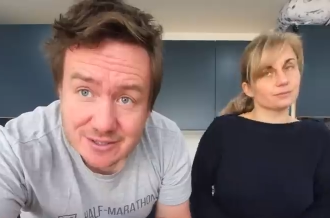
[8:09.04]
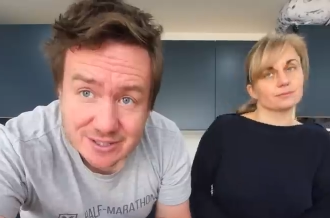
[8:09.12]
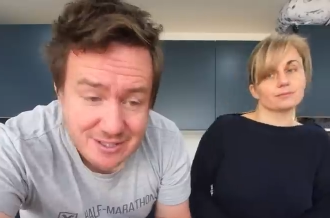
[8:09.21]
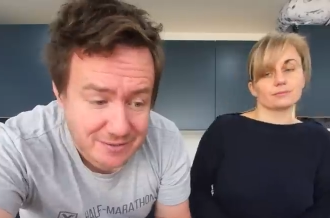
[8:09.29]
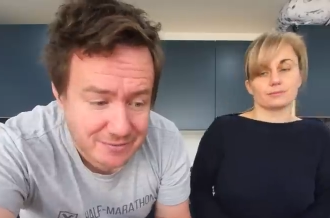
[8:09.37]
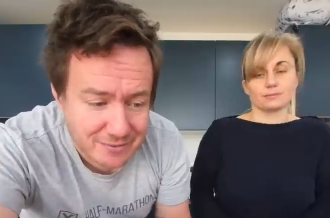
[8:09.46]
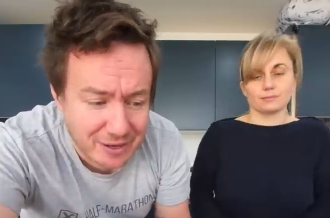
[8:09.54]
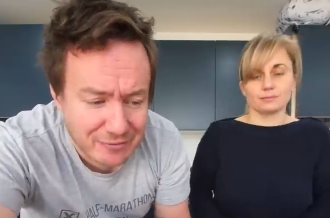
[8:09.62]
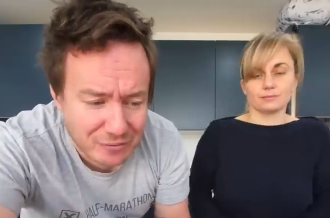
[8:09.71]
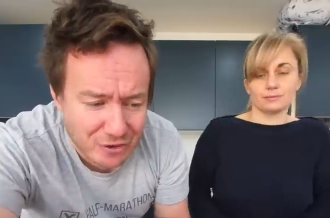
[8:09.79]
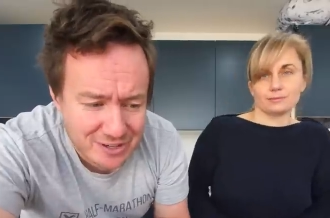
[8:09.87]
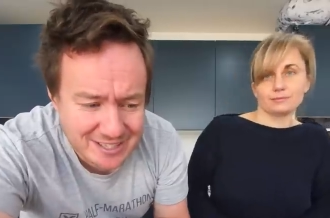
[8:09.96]
Speaker 1: Just to,
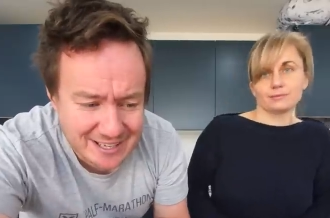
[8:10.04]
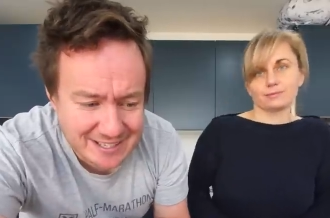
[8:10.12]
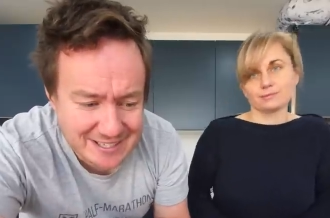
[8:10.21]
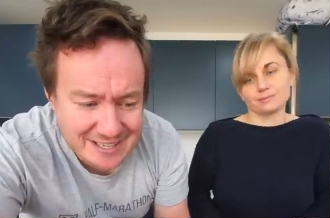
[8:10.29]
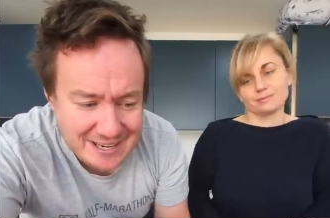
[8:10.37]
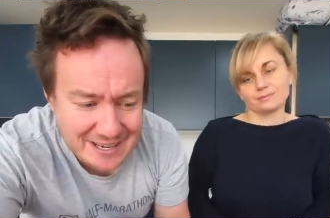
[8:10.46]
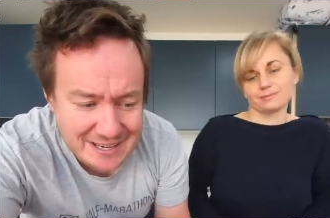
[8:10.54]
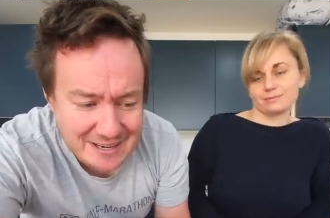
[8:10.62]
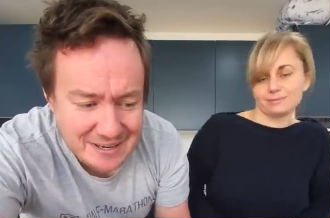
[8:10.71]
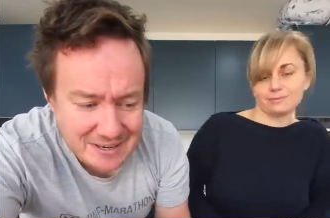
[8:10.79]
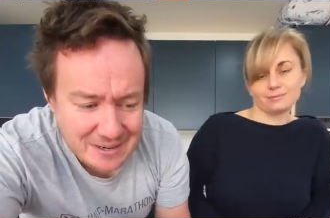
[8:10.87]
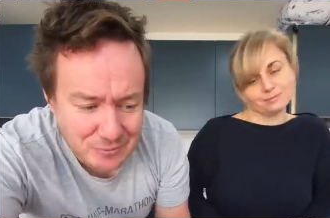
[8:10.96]
for our sanity,
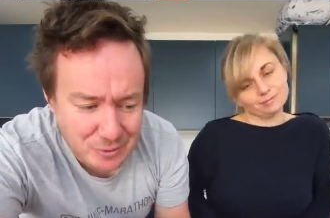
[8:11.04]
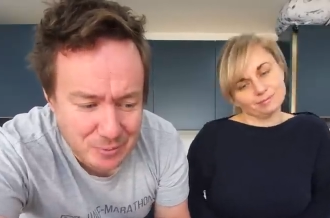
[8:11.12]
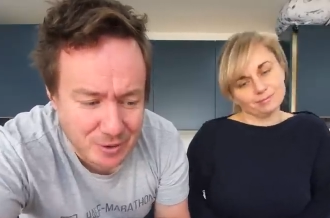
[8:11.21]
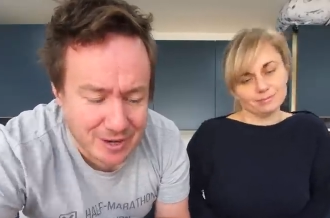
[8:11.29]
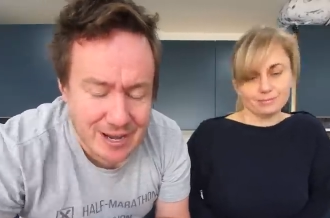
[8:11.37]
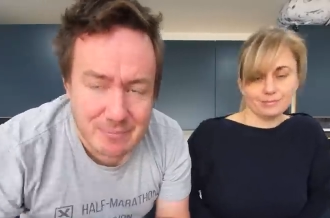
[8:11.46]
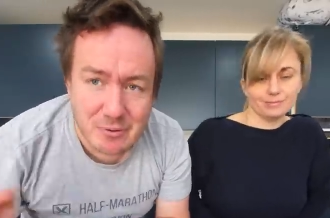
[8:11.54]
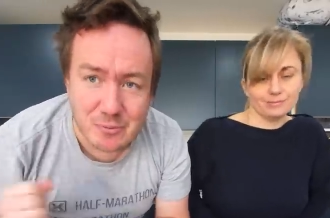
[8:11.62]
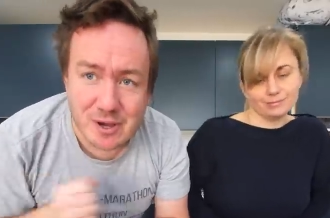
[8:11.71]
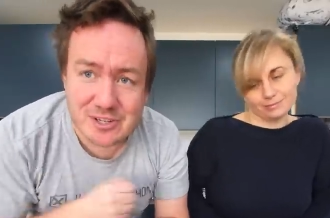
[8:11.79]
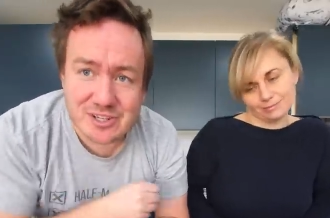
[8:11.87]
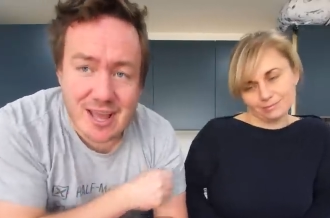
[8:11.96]
we'll put a lemon
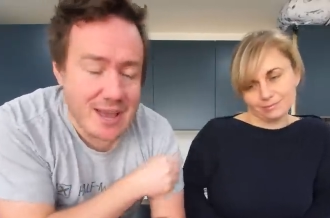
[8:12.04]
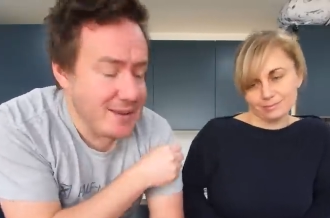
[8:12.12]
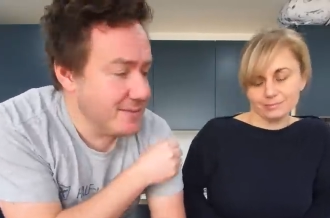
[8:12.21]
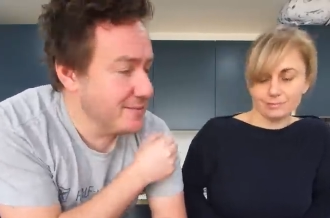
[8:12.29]
wedge there.